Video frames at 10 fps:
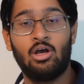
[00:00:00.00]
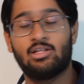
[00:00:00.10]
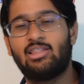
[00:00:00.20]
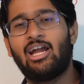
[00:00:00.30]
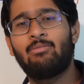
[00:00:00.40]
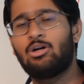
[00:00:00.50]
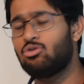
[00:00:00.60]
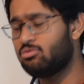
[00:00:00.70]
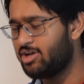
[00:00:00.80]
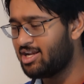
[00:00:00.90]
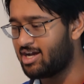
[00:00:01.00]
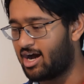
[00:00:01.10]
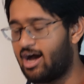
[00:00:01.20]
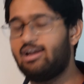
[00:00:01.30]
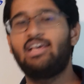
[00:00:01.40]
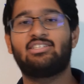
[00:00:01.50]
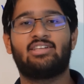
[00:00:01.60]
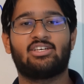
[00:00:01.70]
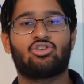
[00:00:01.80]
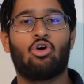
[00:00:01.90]
then they're able to really unleash
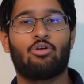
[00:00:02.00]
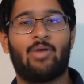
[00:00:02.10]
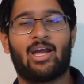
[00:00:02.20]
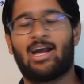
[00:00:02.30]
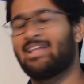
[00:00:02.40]
their stroke making.